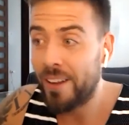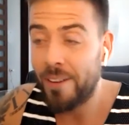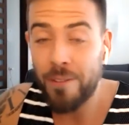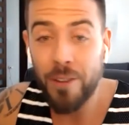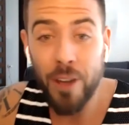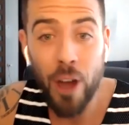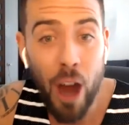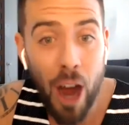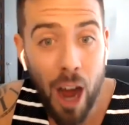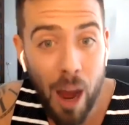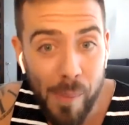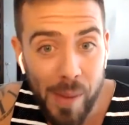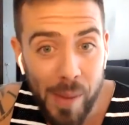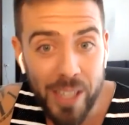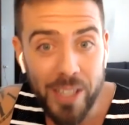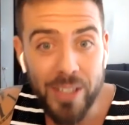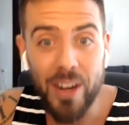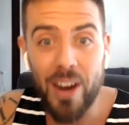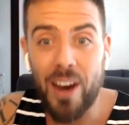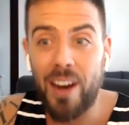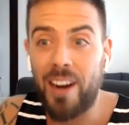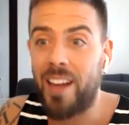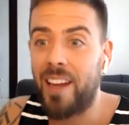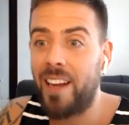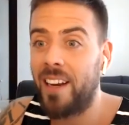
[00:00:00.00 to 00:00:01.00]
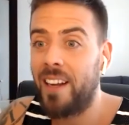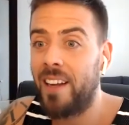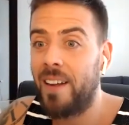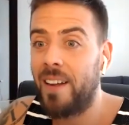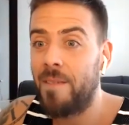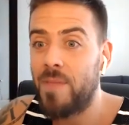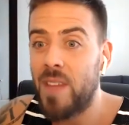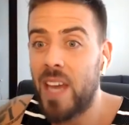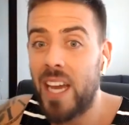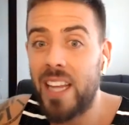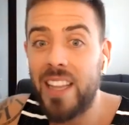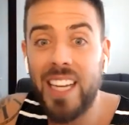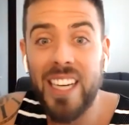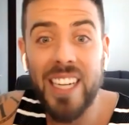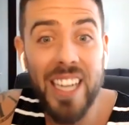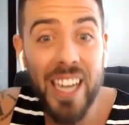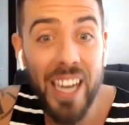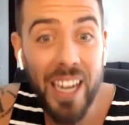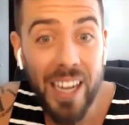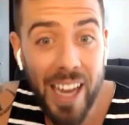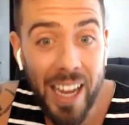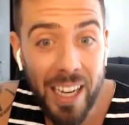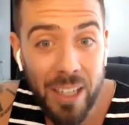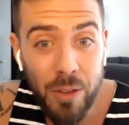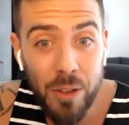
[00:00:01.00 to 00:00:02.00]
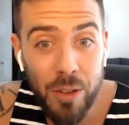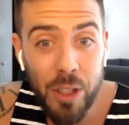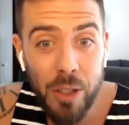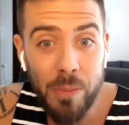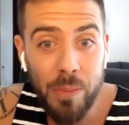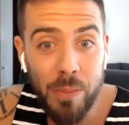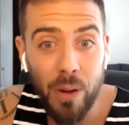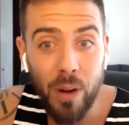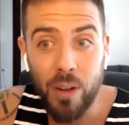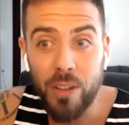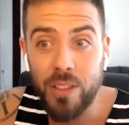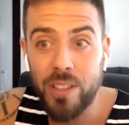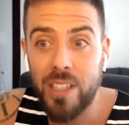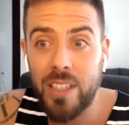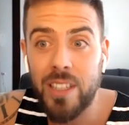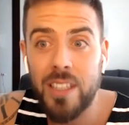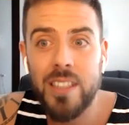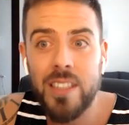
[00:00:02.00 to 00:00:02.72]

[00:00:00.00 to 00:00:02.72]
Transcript: comment on it, and then connect with the person.